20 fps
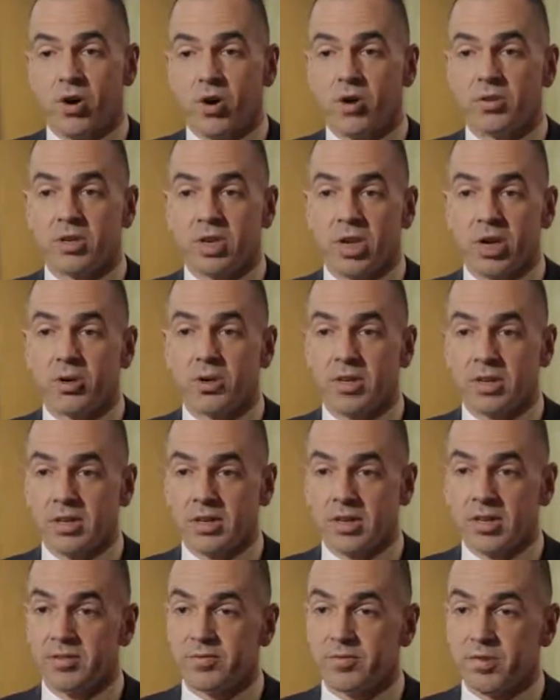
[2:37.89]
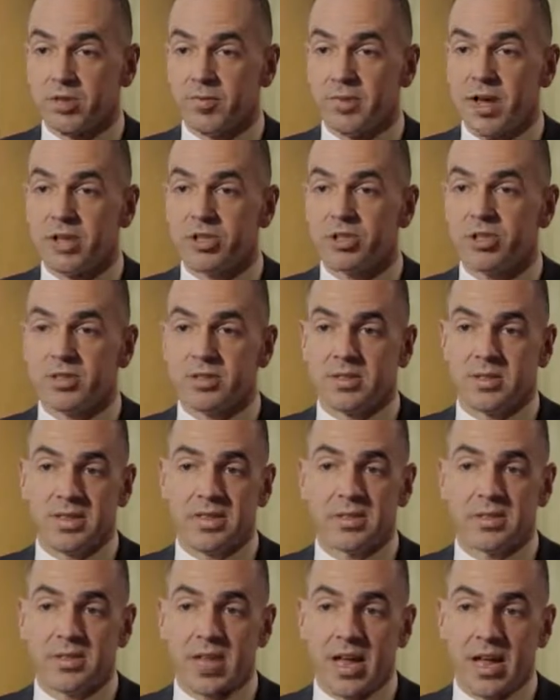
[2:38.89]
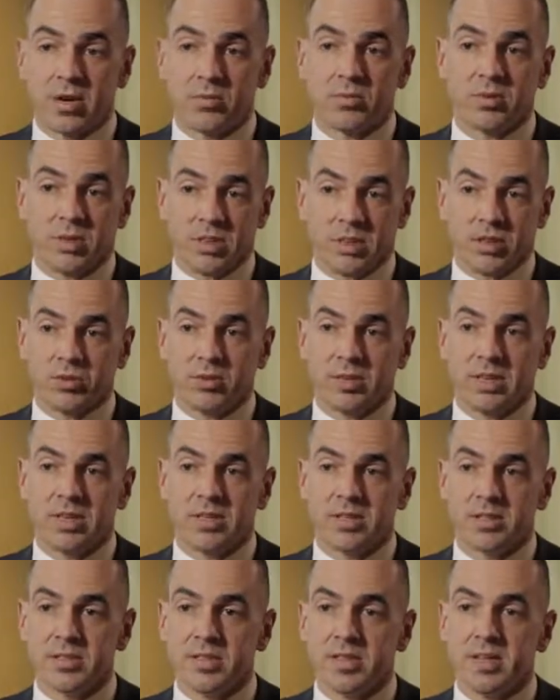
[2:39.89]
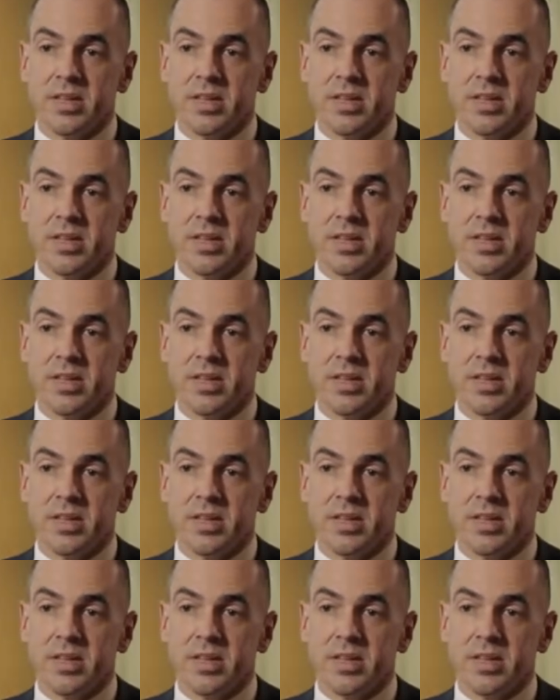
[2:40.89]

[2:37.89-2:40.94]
ongoing inflammation that isn't adequately treated